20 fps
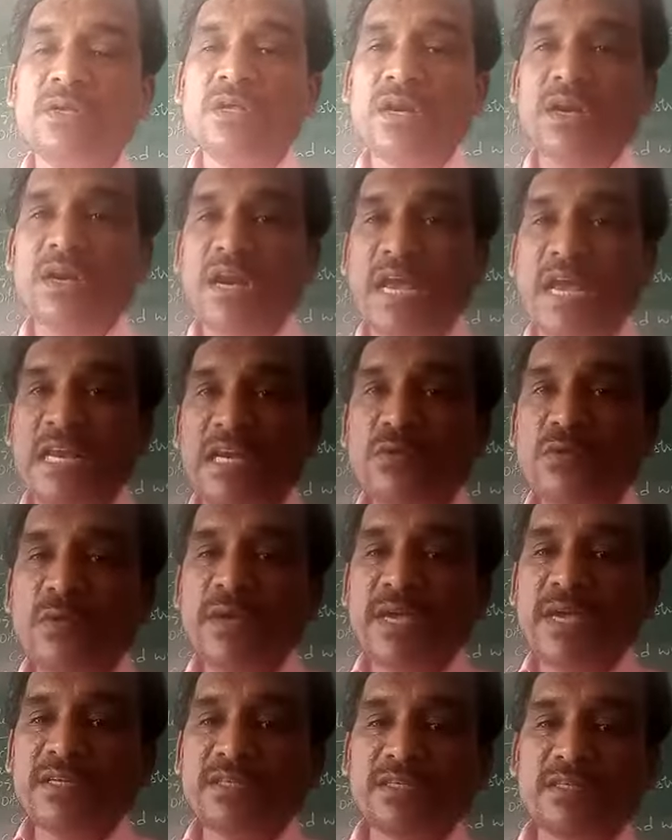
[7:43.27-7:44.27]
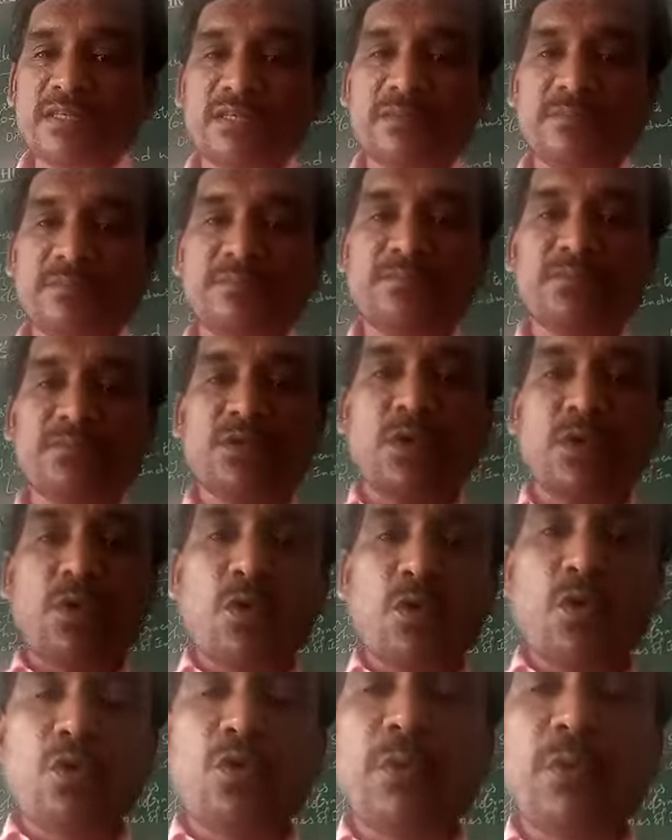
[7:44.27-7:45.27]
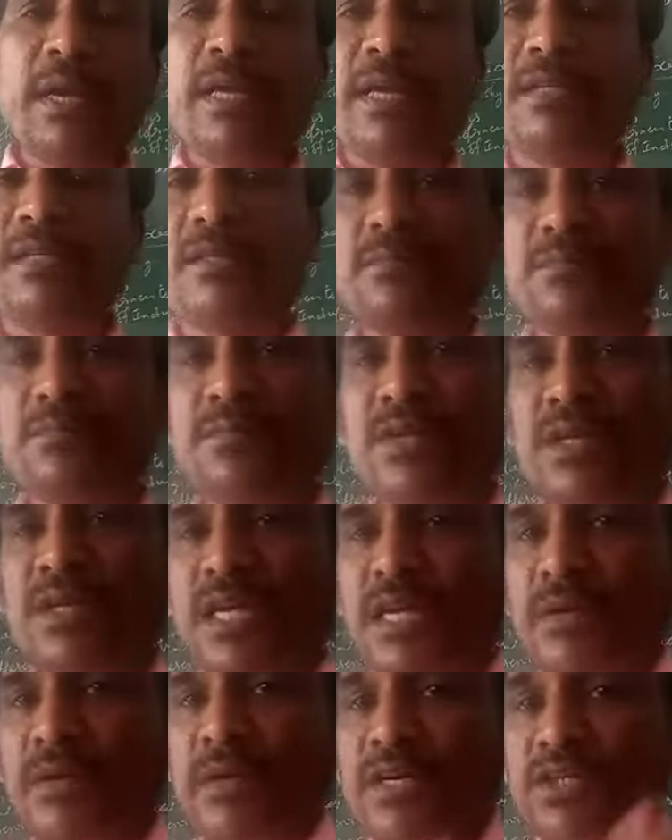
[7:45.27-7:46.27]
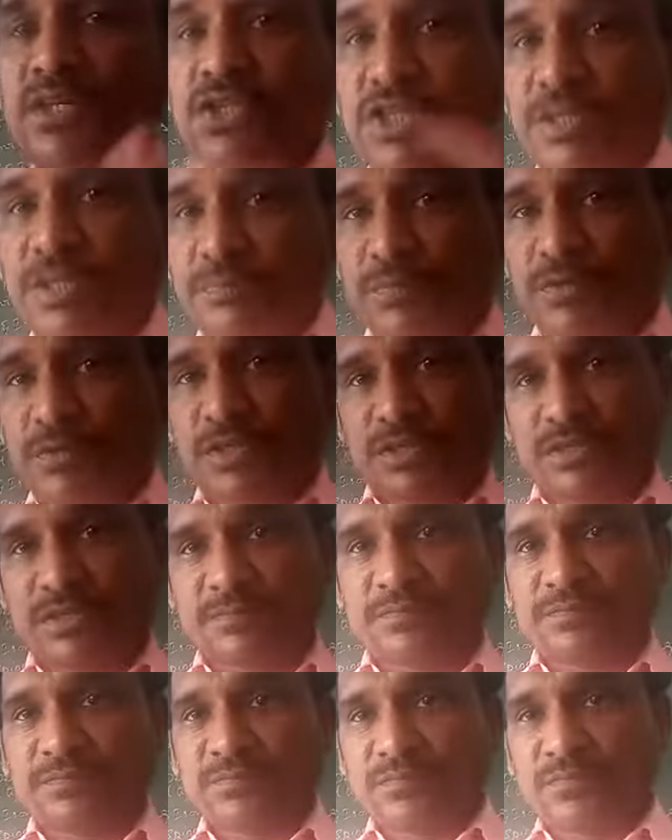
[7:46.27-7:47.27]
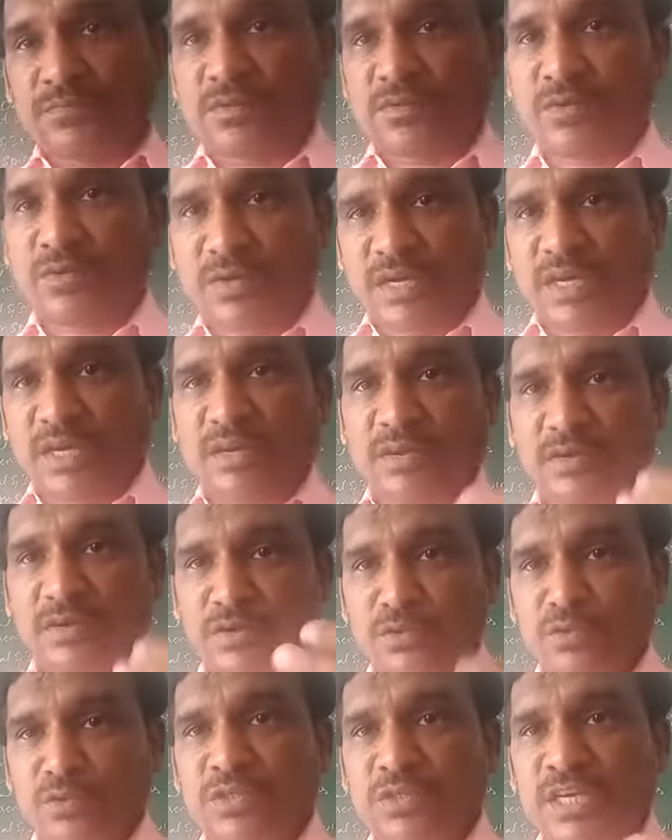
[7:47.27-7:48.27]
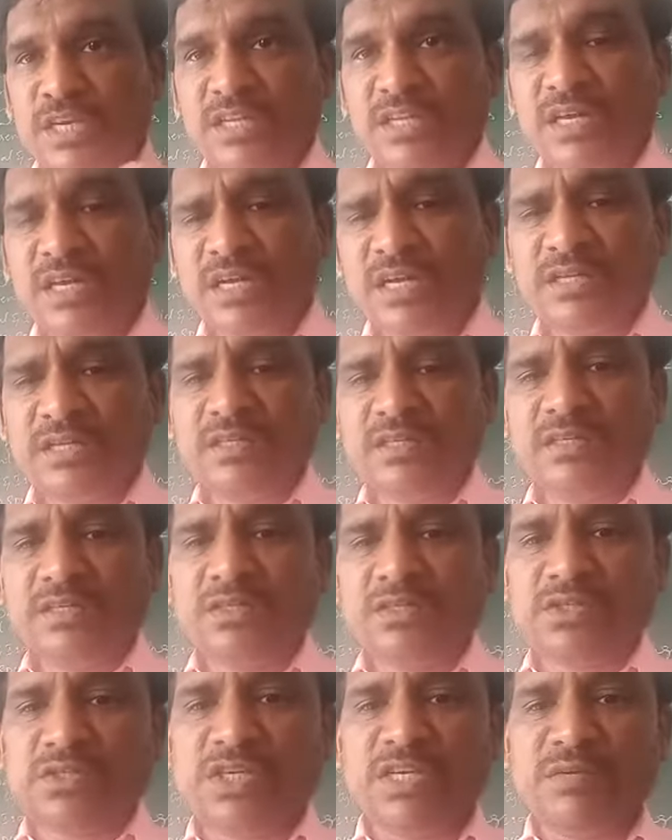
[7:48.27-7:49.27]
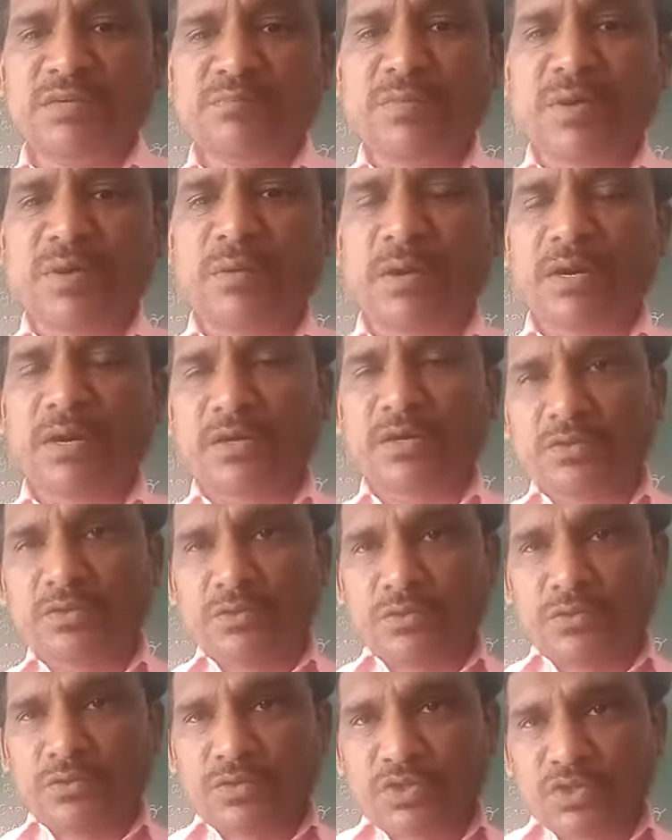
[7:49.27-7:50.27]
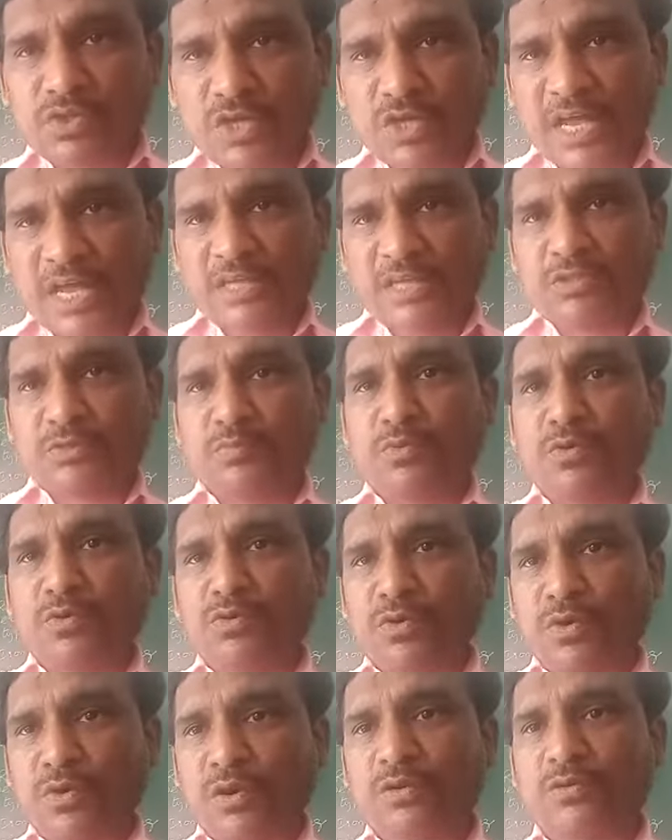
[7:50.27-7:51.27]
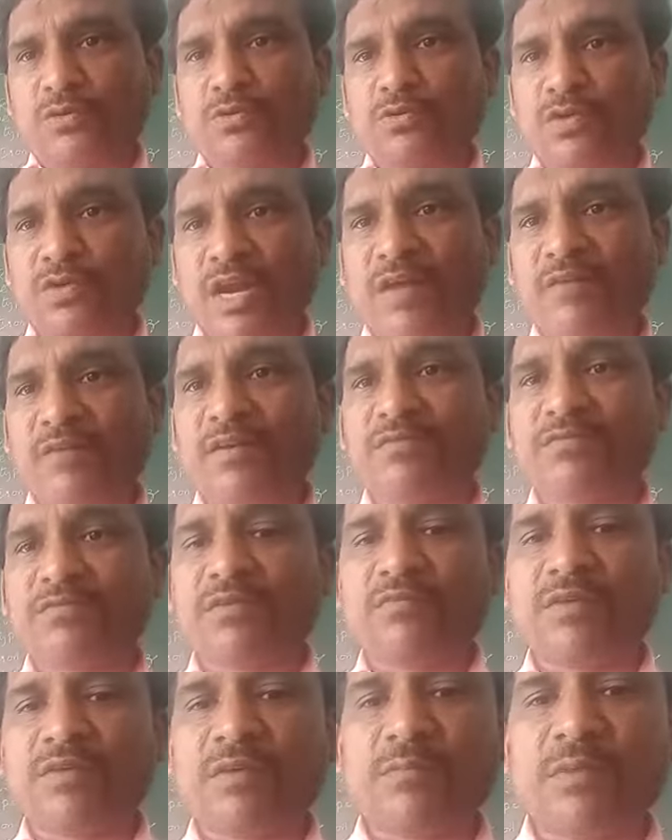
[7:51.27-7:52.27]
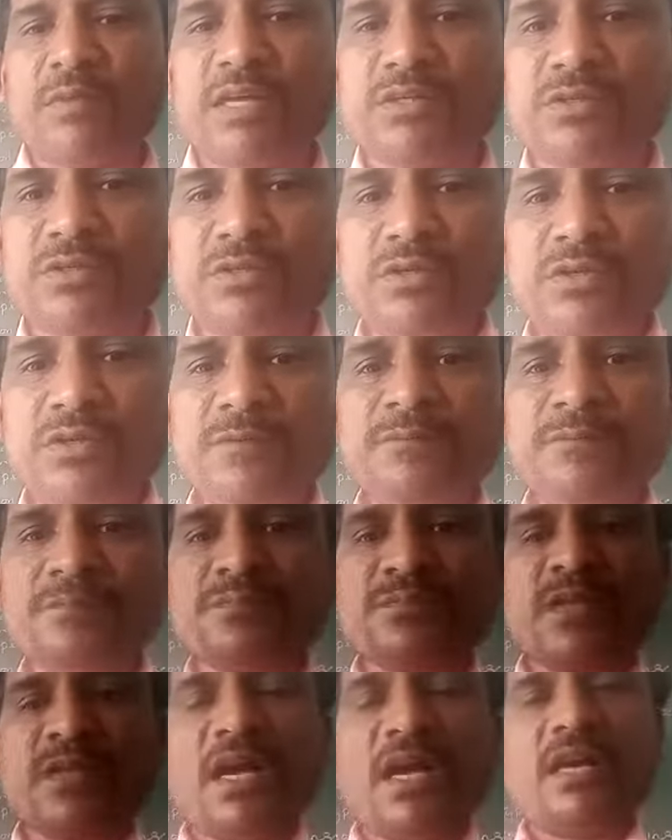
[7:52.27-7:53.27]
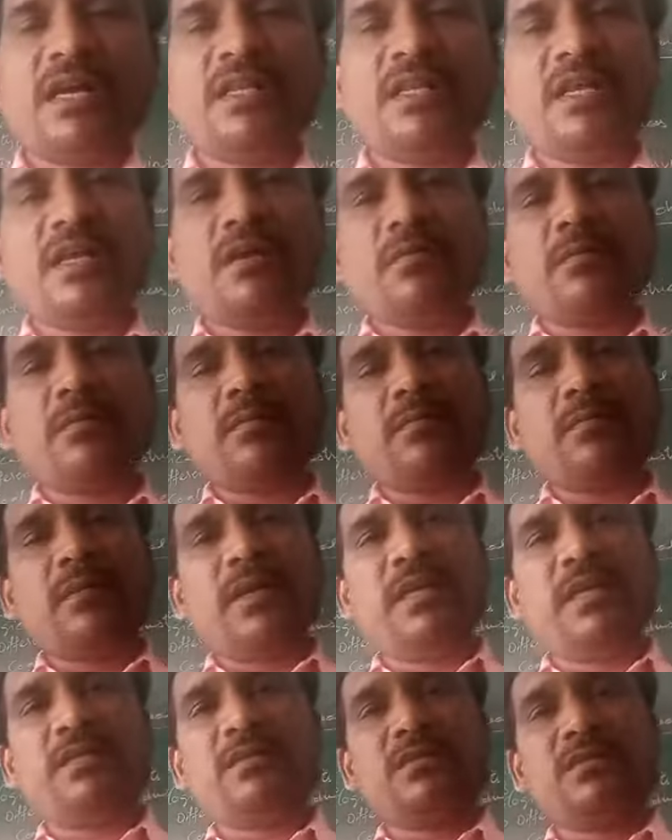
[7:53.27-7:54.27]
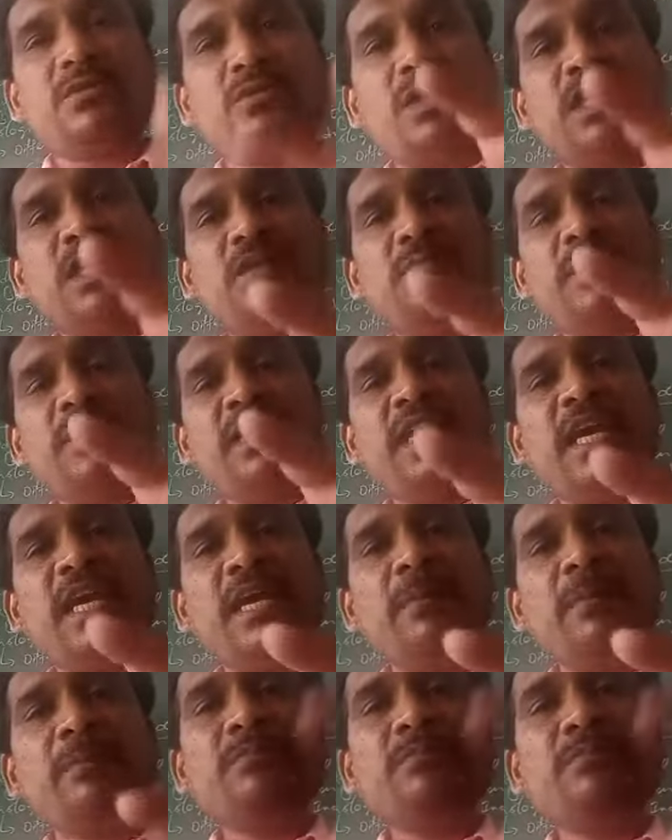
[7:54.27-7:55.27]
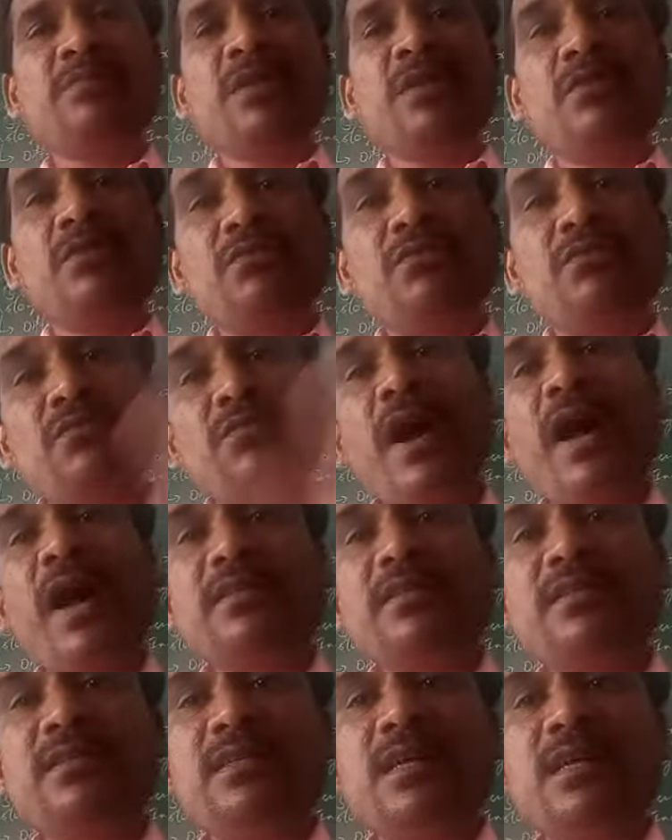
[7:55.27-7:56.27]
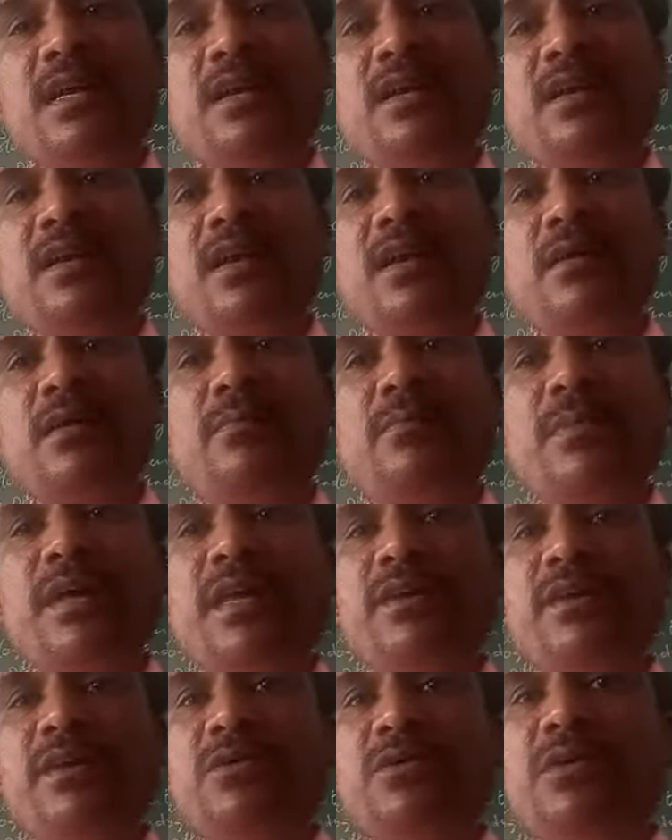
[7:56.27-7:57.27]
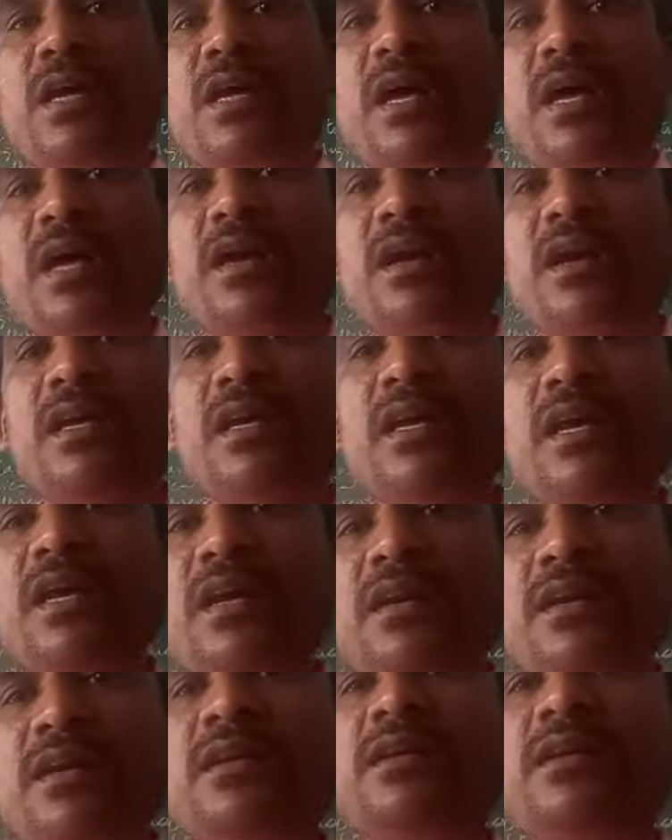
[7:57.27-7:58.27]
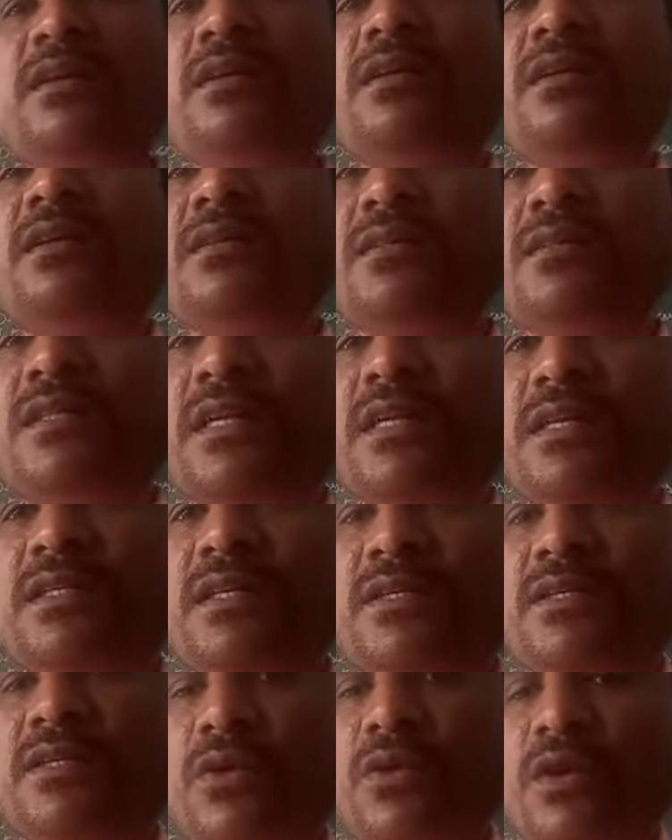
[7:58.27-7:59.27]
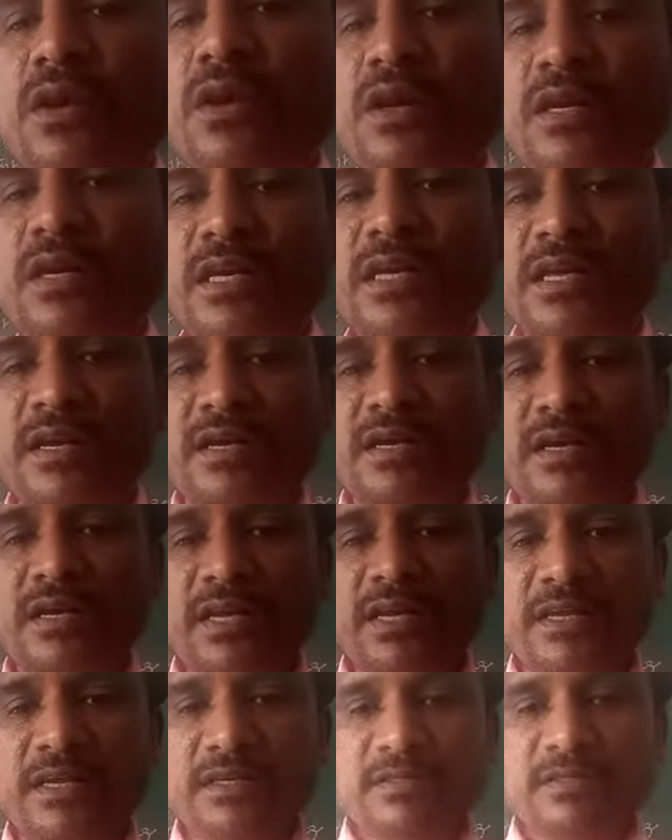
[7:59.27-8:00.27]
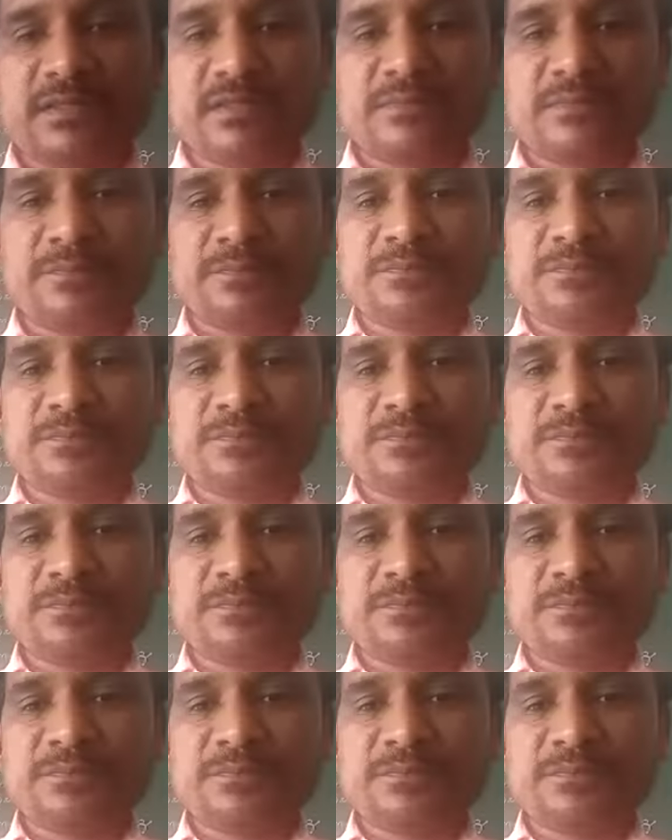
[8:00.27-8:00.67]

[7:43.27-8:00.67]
Railways, roadways, even ships, okay, using the steam power to transport or to travel from one place to another place. So it became faster compared to the earlier stages or earlier days.